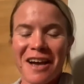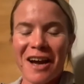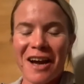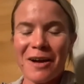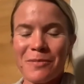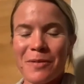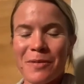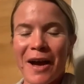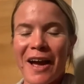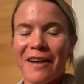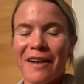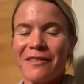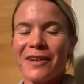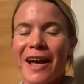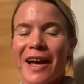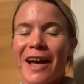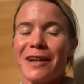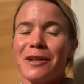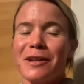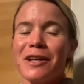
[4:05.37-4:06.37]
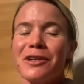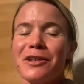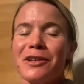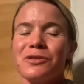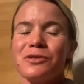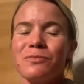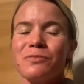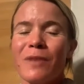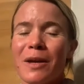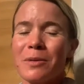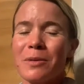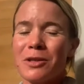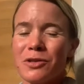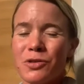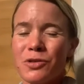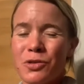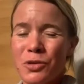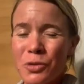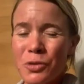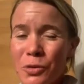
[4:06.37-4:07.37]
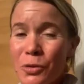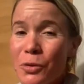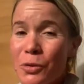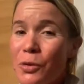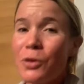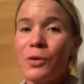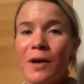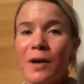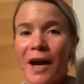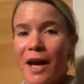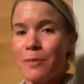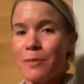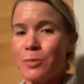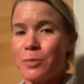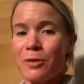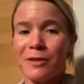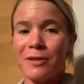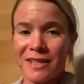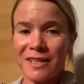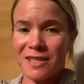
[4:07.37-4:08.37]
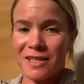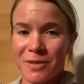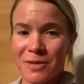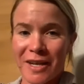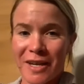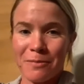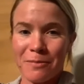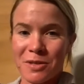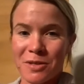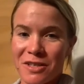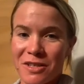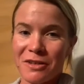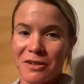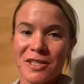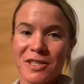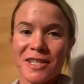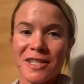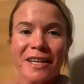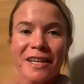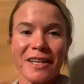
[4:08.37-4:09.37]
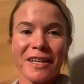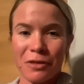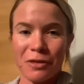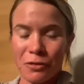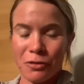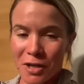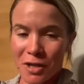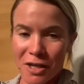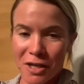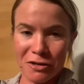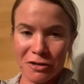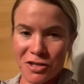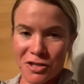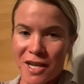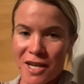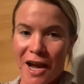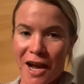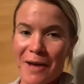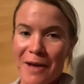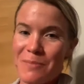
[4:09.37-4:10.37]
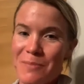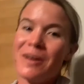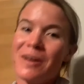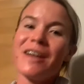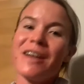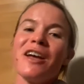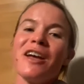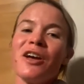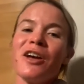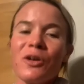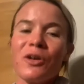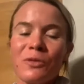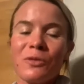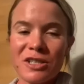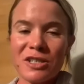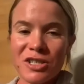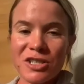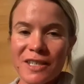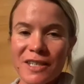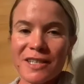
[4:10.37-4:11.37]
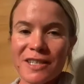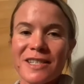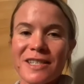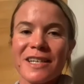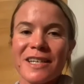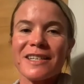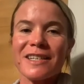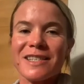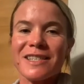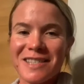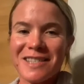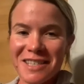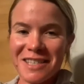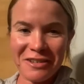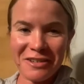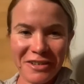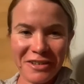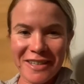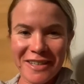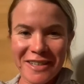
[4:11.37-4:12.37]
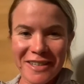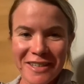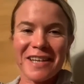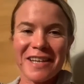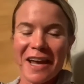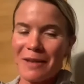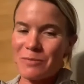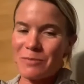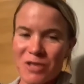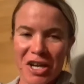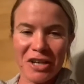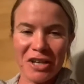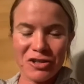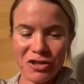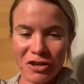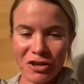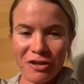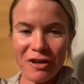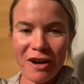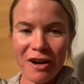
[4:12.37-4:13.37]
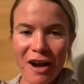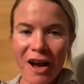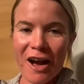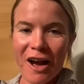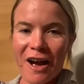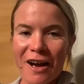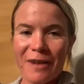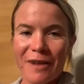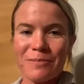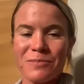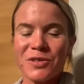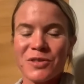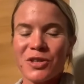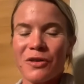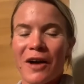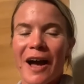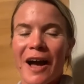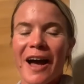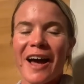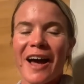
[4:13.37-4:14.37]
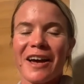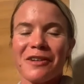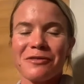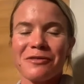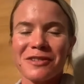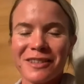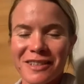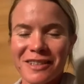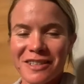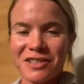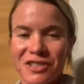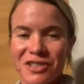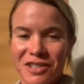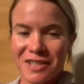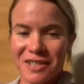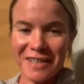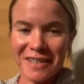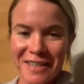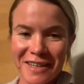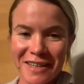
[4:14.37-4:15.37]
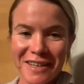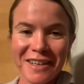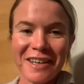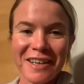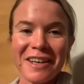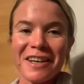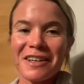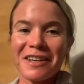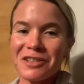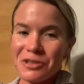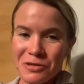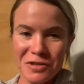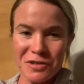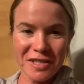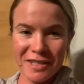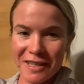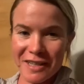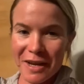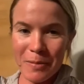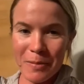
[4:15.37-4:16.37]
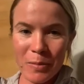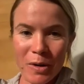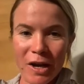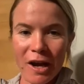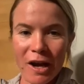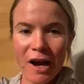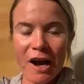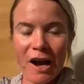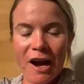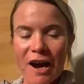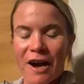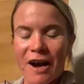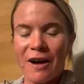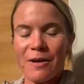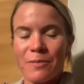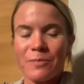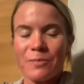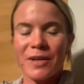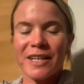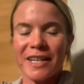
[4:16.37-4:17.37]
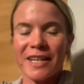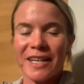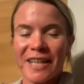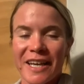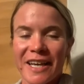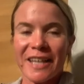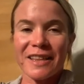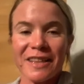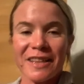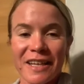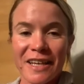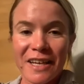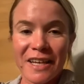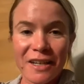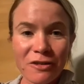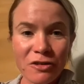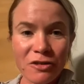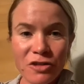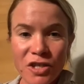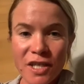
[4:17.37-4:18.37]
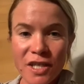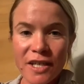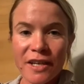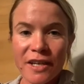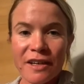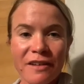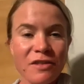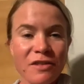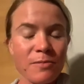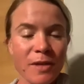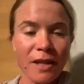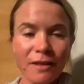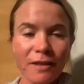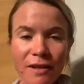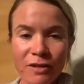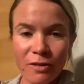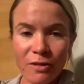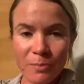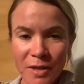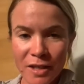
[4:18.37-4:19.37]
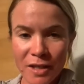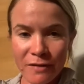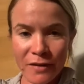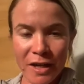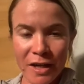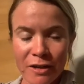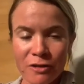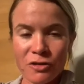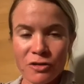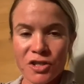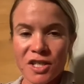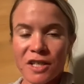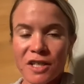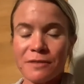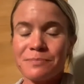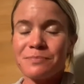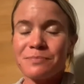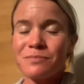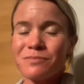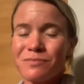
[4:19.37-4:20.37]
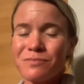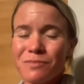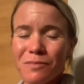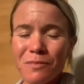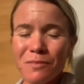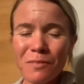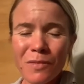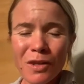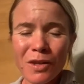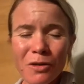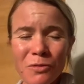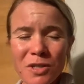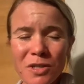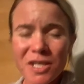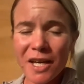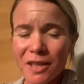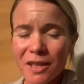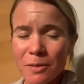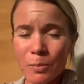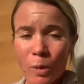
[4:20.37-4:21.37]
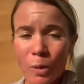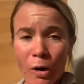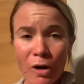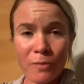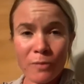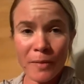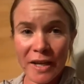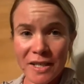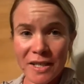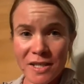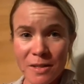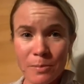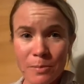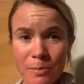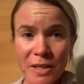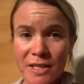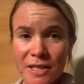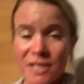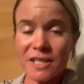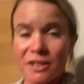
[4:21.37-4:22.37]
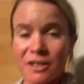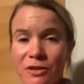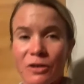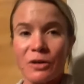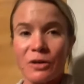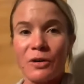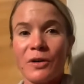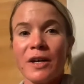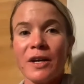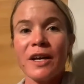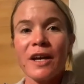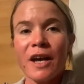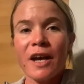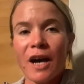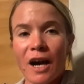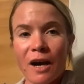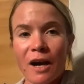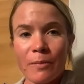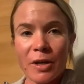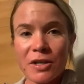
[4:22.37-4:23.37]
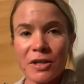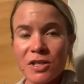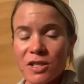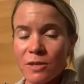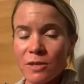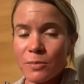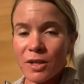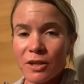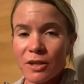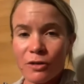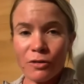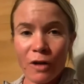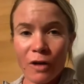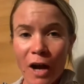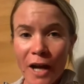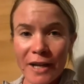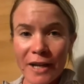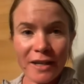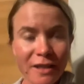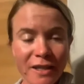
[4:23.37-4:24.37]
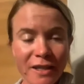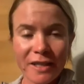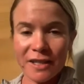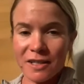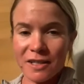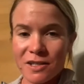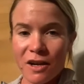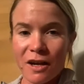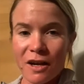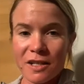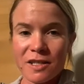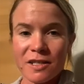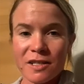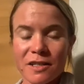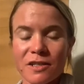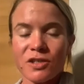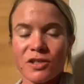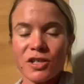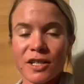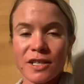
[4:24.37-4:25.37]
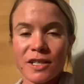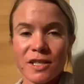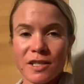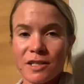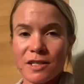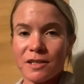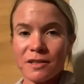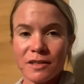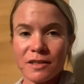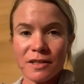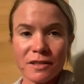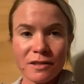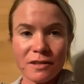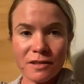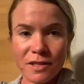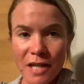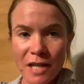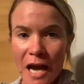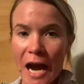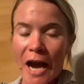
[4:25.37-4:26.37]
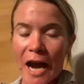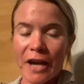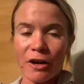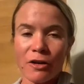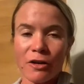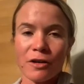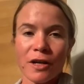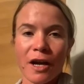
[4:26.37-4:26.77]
I've had maybe 2 hypoglycemic episodes in 3 years' time, which is a serious game changer. So I religiously use Slim. And again, the energy, it gives me a little bit of energy, which at the barn makes a big deal. I used to be chronically exhausted, just tired.